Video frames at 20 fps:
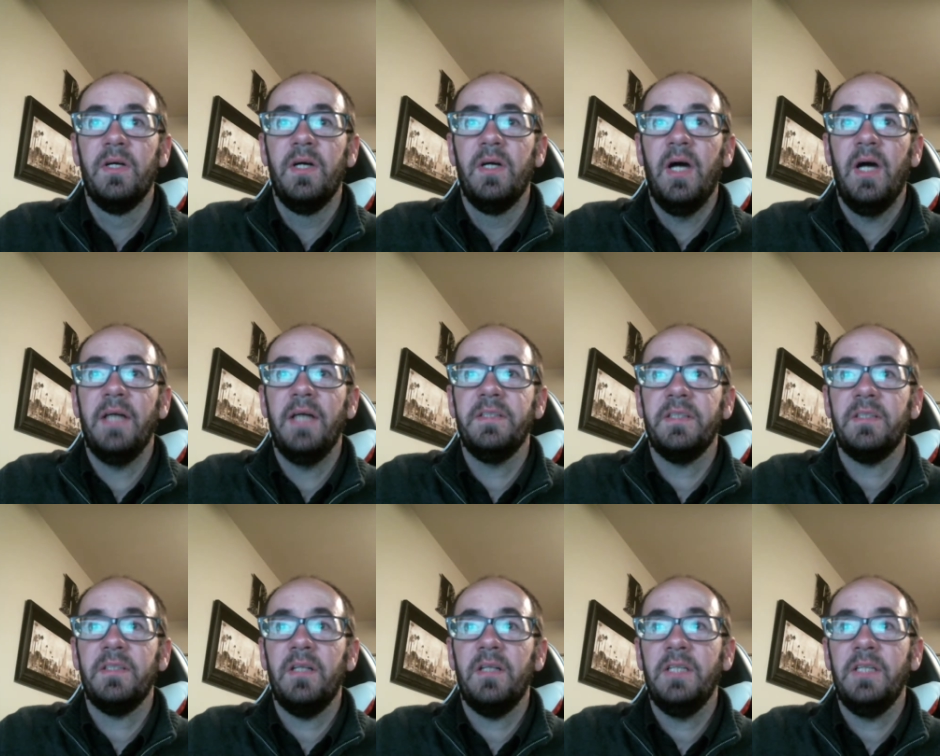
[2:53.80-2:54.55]
As
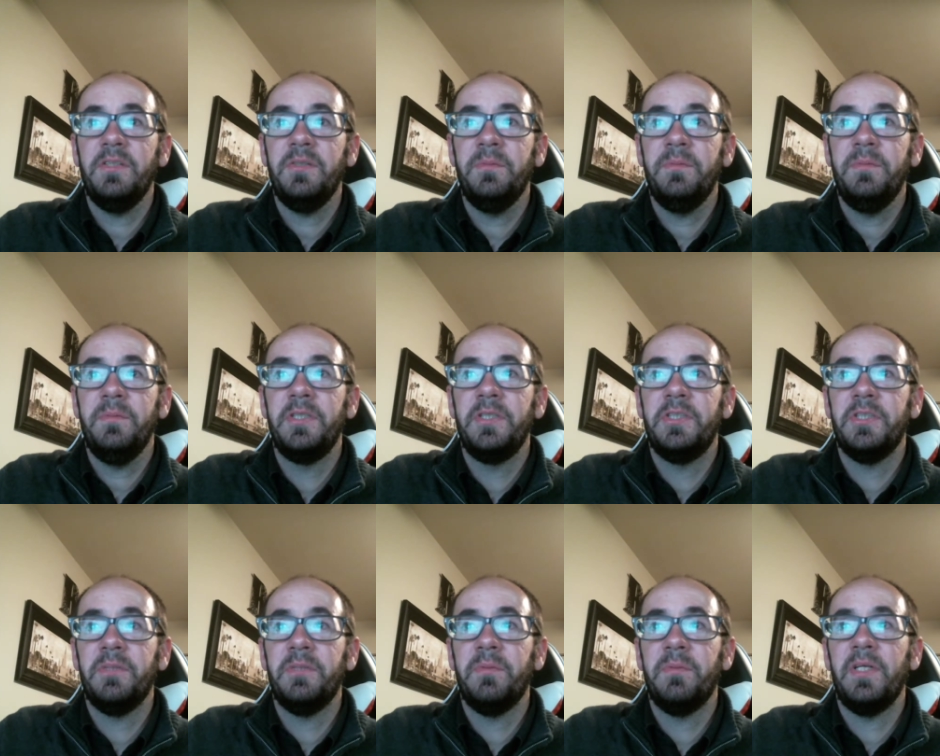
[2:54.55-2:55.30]
a classroom
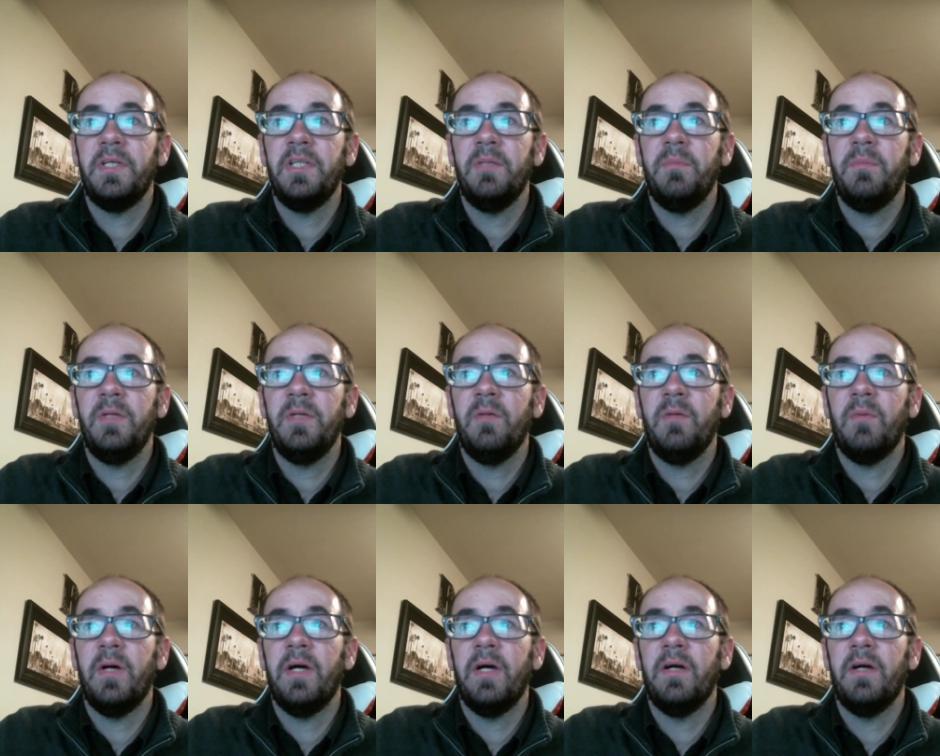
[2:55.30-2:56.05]
teacher, we need to be
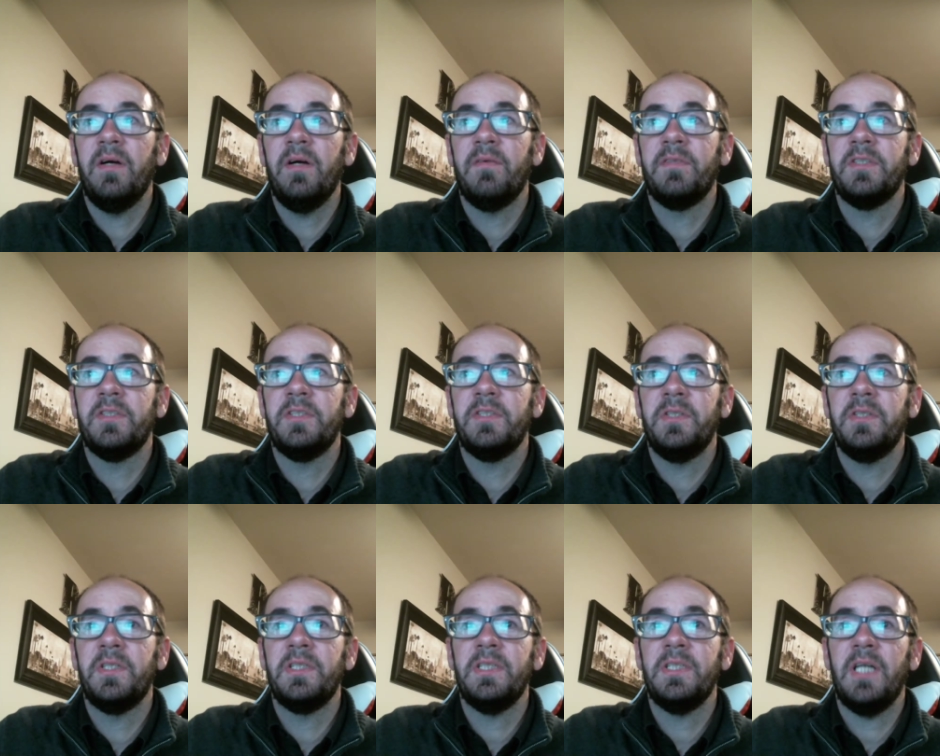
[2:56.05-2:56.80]
aware of the
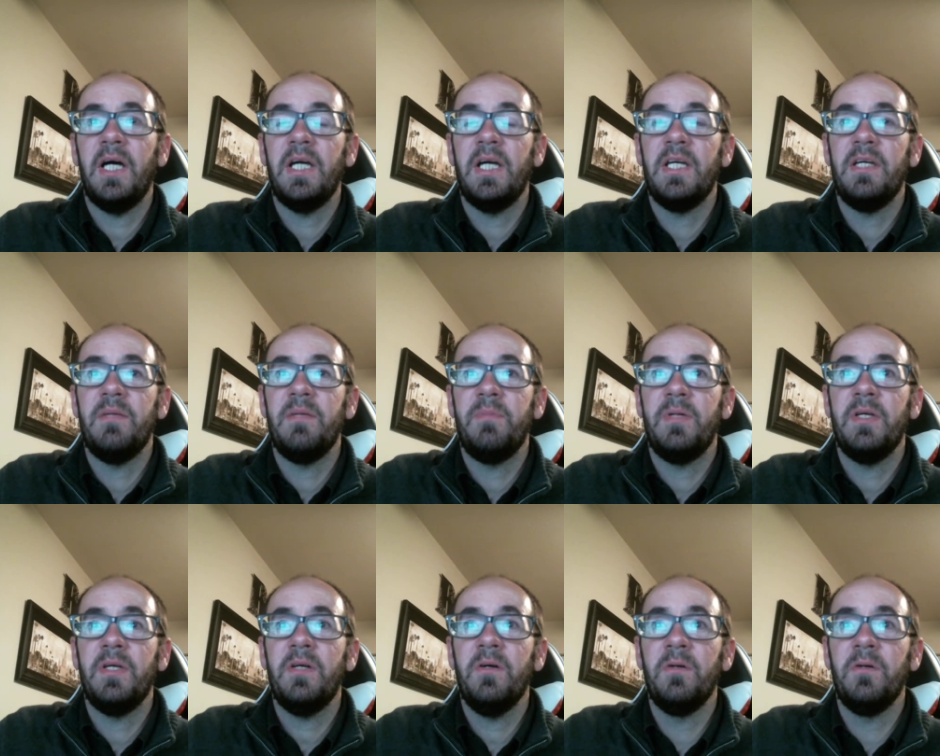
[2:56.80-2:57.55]
student's
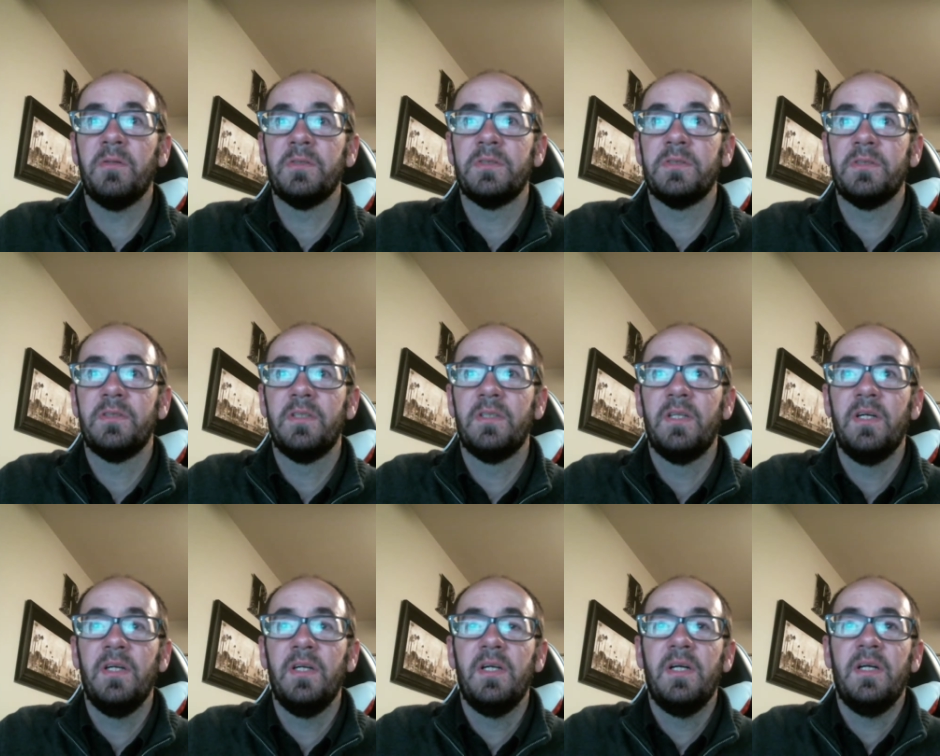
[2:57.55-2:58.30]
IEP goals.
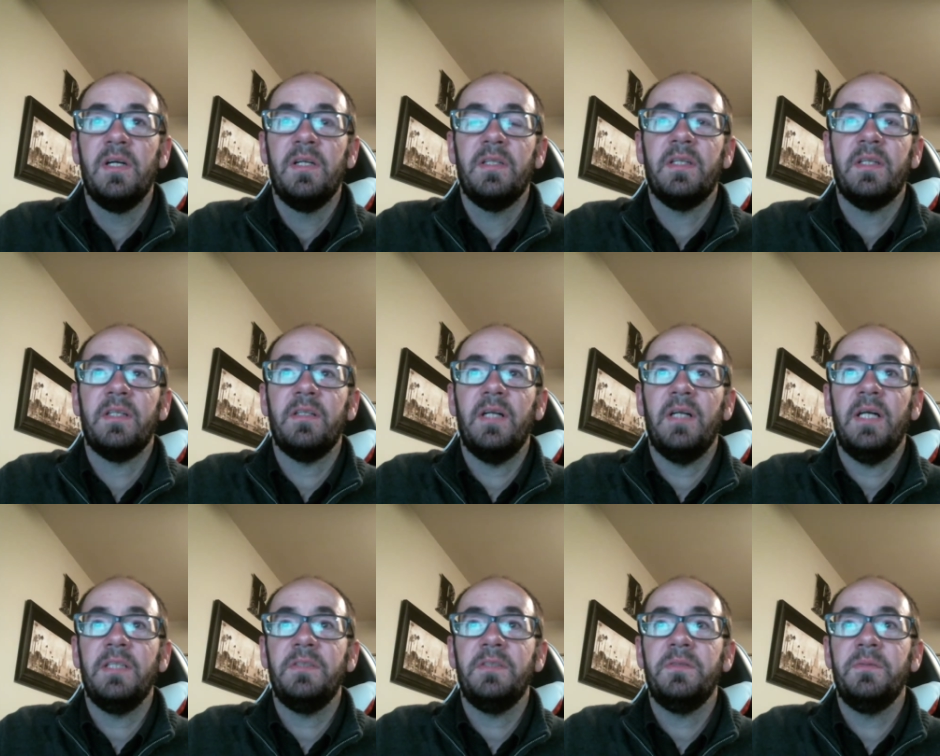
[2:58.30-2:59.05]
The
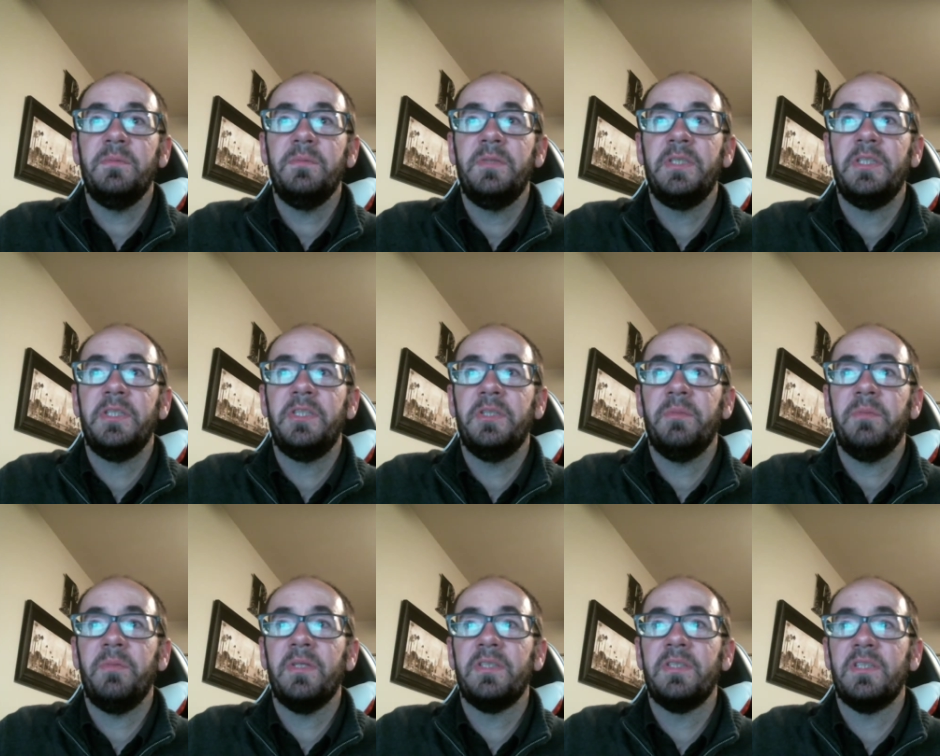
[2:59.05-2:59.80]
classroom teacher
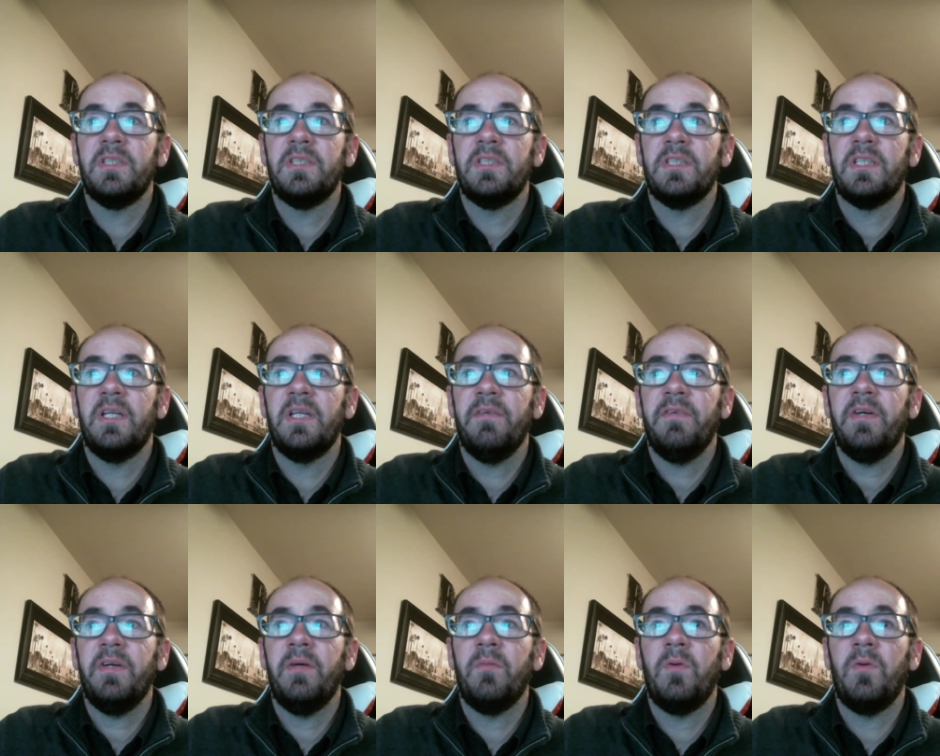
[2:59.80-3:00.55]
plays a
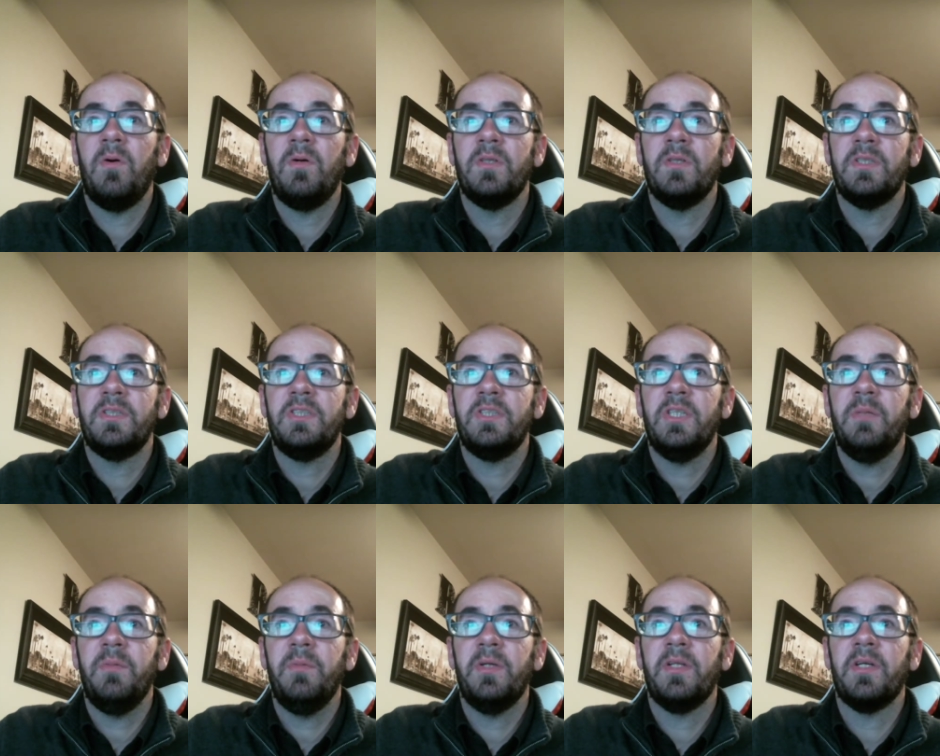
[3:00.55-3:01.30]
significant role in
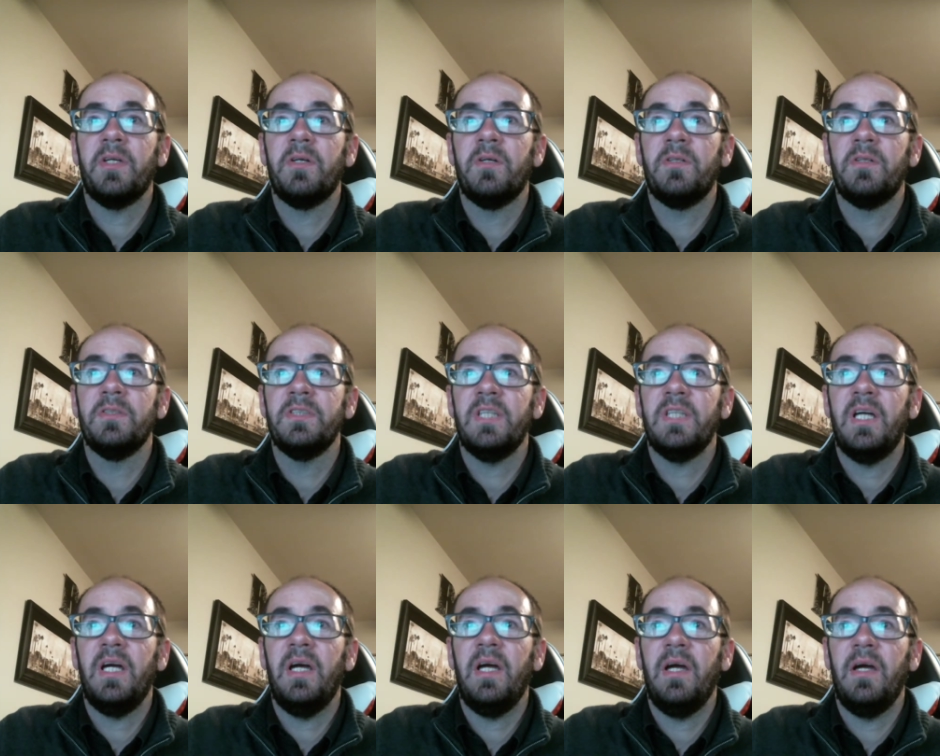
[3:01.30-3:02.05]
determining the goals
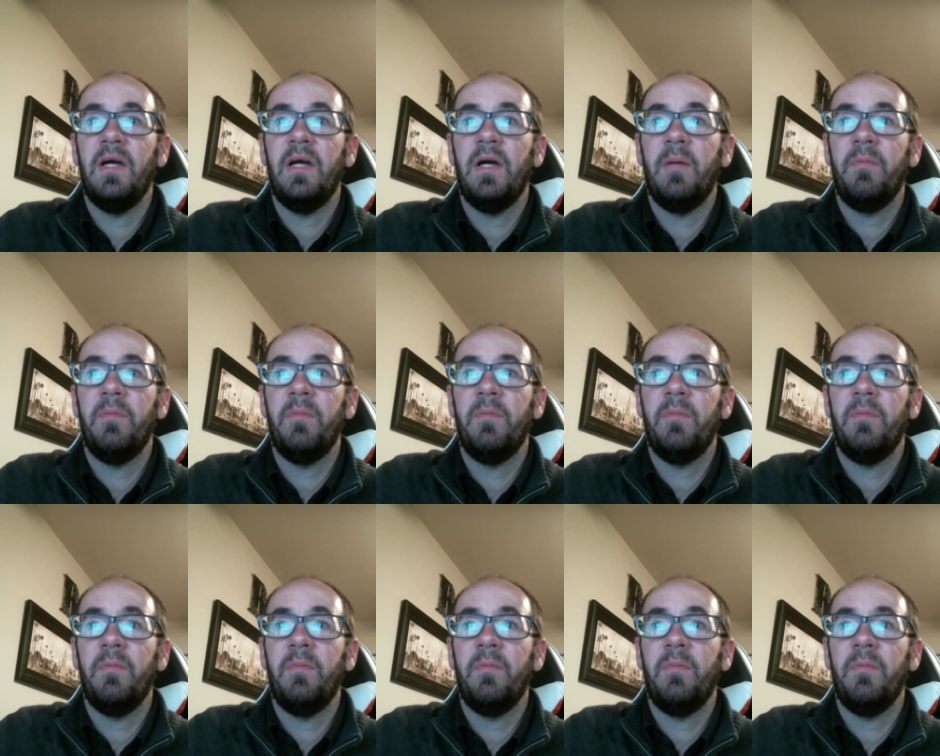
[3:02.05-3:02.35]
and